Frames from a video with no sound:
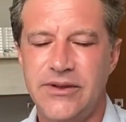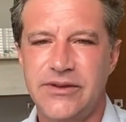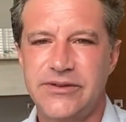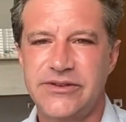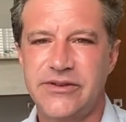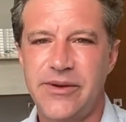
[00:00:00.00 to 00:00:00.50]

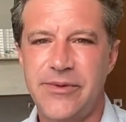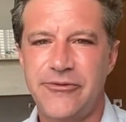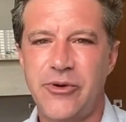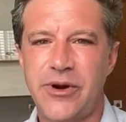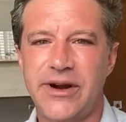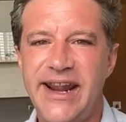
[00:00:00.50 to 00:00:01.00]
So number
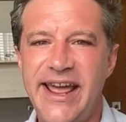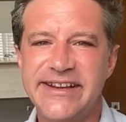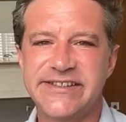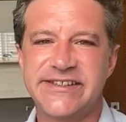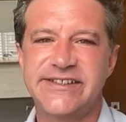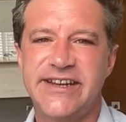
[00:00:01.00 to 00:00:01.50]
4,
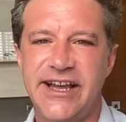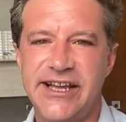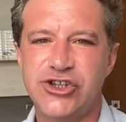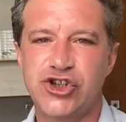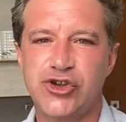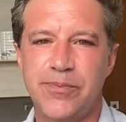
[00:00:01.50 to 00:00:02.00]
let's
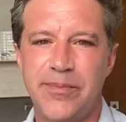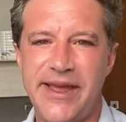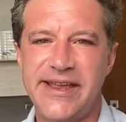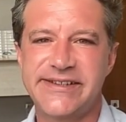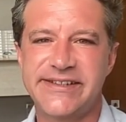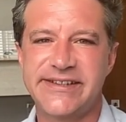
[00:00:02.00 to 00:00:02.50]
touch
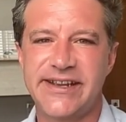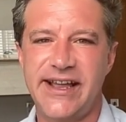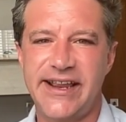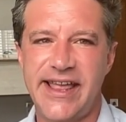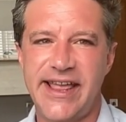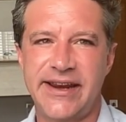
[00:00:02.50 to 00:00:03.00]
base
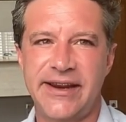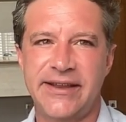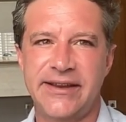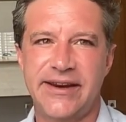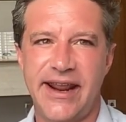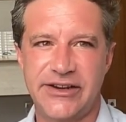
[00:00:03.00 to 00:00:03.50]

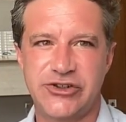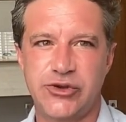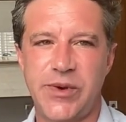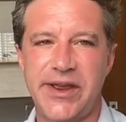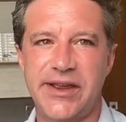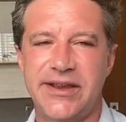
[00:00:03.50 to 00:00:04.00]
again next
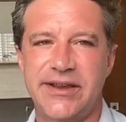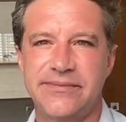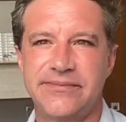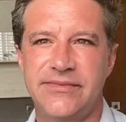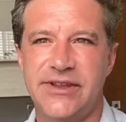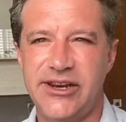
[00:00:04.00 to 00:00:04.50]
week.
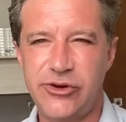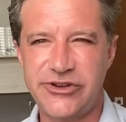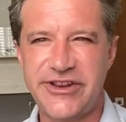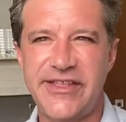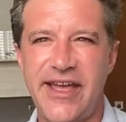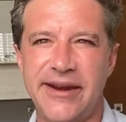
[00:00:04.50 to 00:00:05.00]
Can you
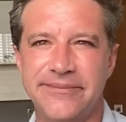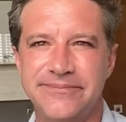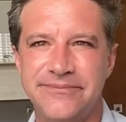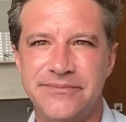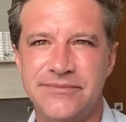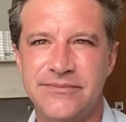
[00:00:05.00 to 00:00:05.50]
say that?
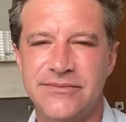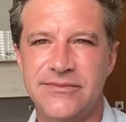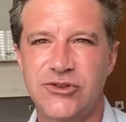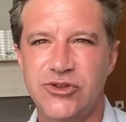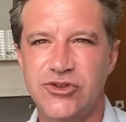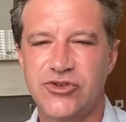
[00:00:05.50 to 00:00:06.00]

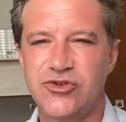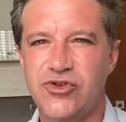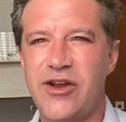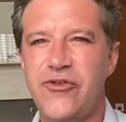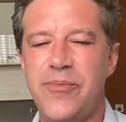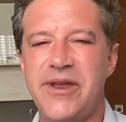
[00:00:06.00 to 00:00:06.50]
Try
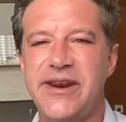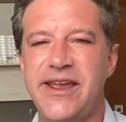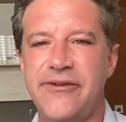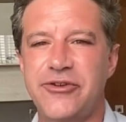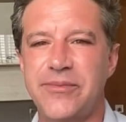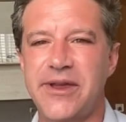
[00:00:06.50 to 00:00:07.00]
repeating
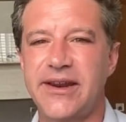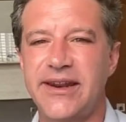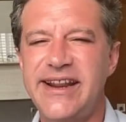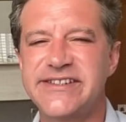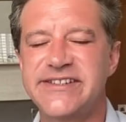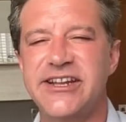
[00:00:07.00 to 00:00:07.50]
after me.
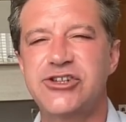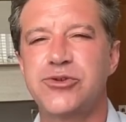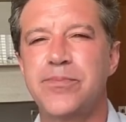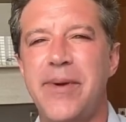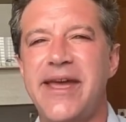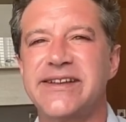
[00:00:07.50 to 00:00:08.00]
Let's
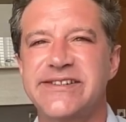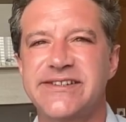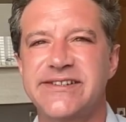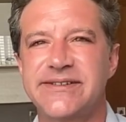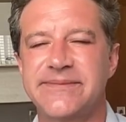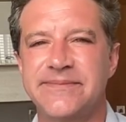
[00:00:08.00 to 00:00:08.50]
touch
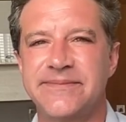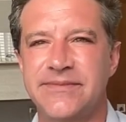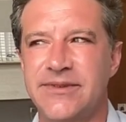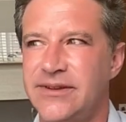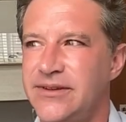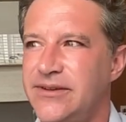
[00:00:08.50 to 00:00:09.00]
base.
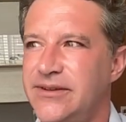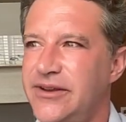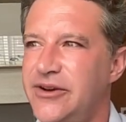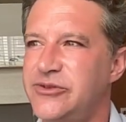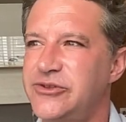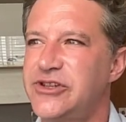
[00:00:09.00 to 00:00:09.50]
There
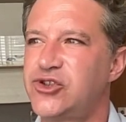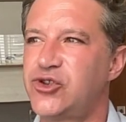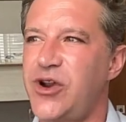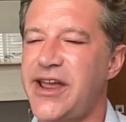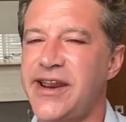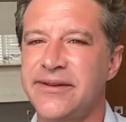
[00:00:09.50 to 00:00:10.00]
goes the
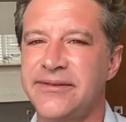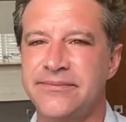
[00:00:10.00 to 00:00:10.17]
train.